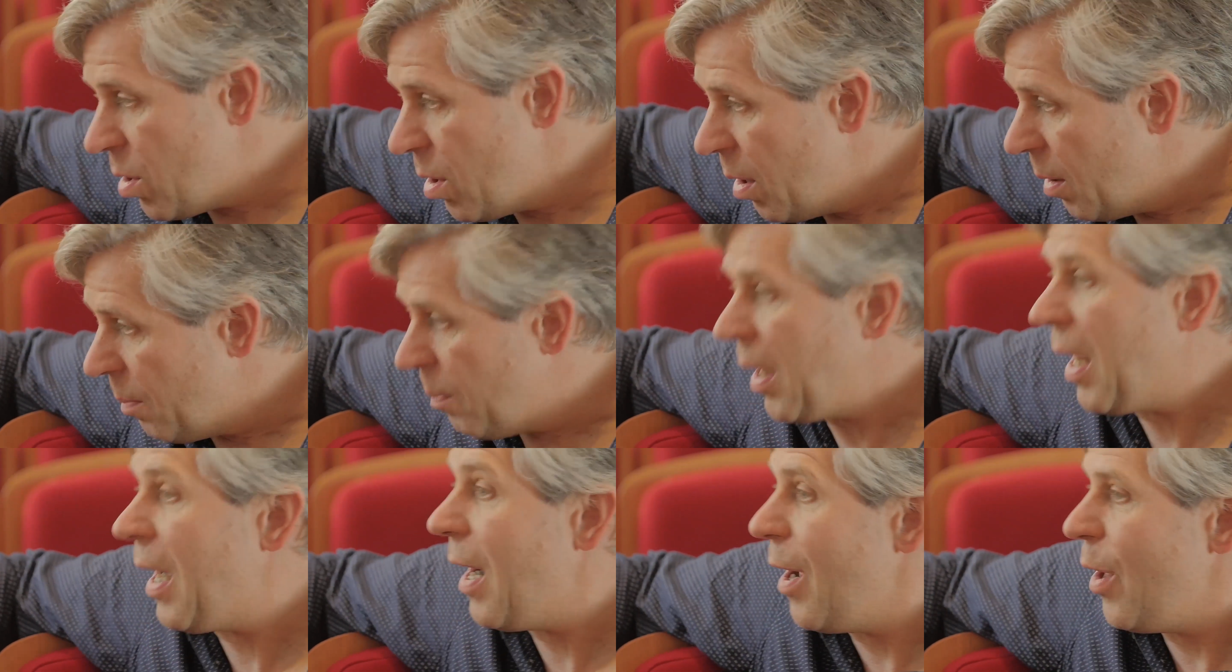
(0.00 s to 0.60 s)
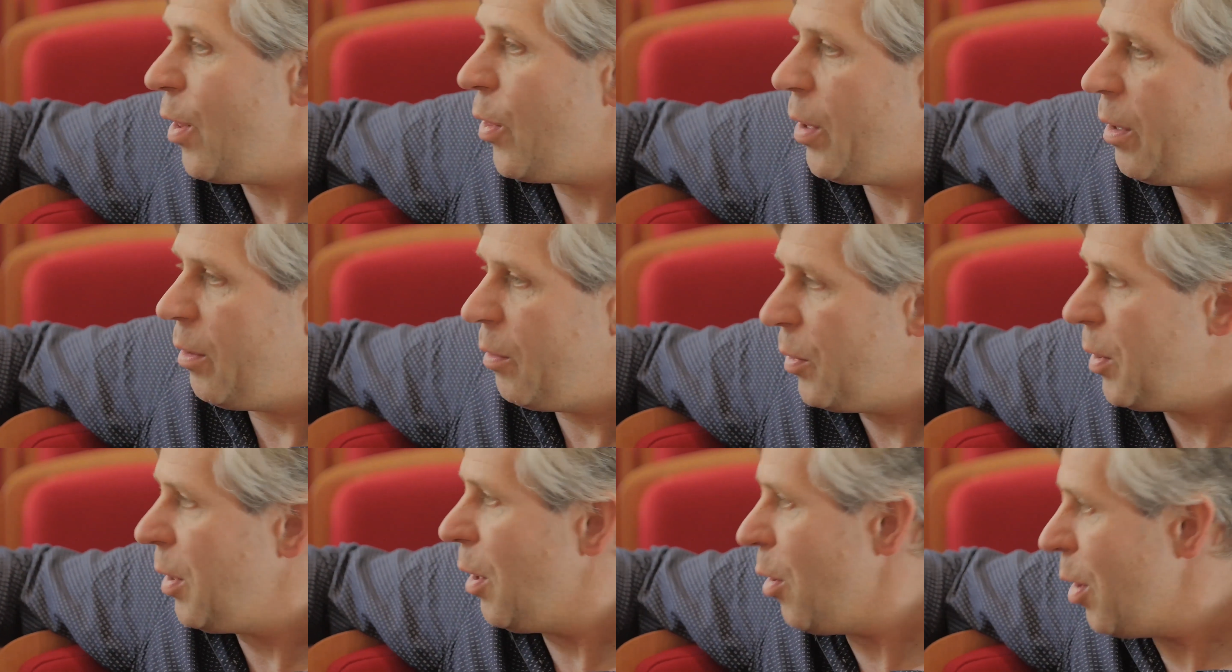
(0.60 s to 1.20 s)
apply
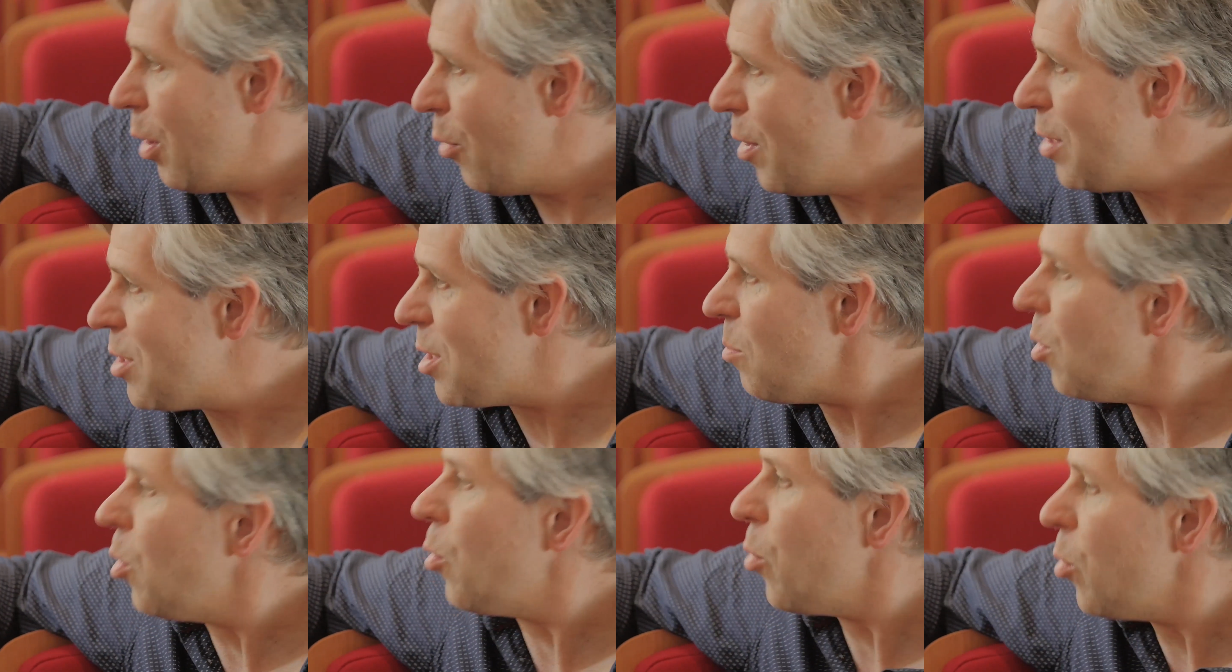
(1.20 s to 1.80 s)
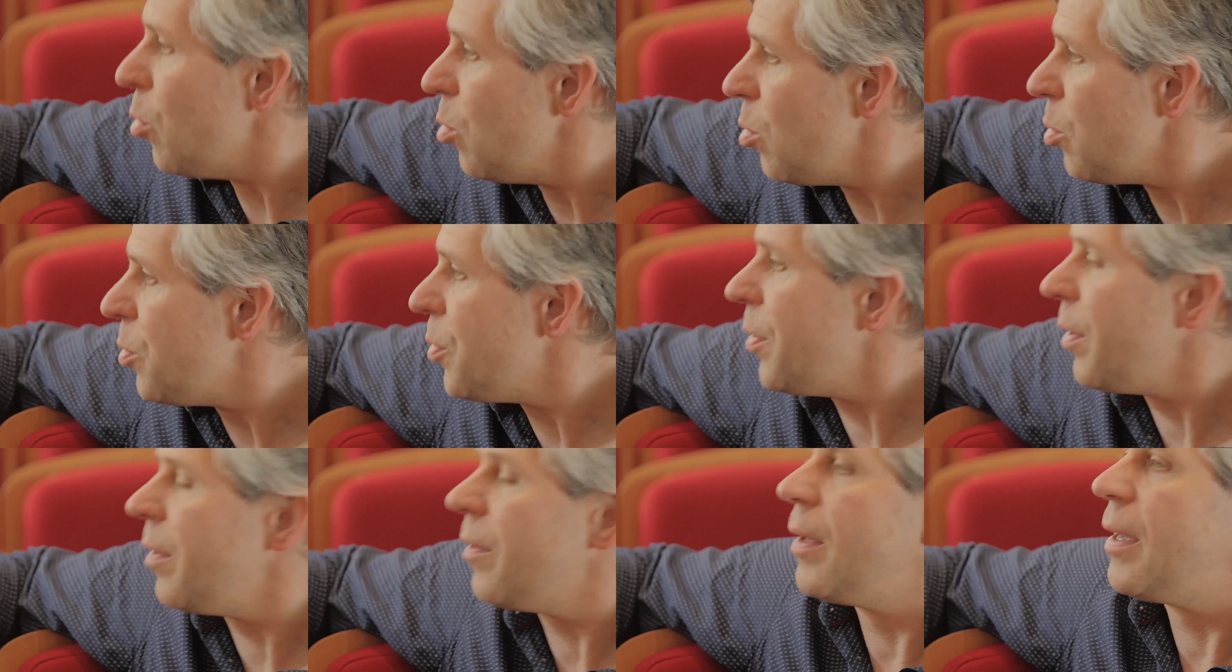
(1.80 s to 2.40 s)
the only reasonable rule
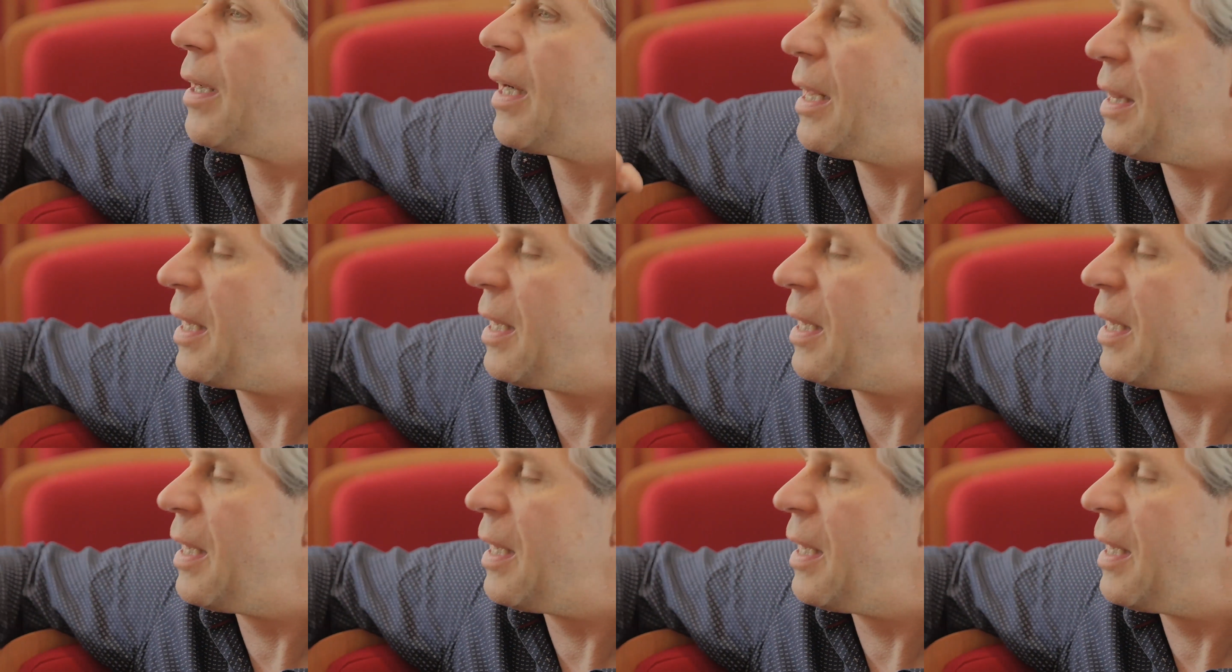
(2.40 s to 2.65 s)
sort of thing.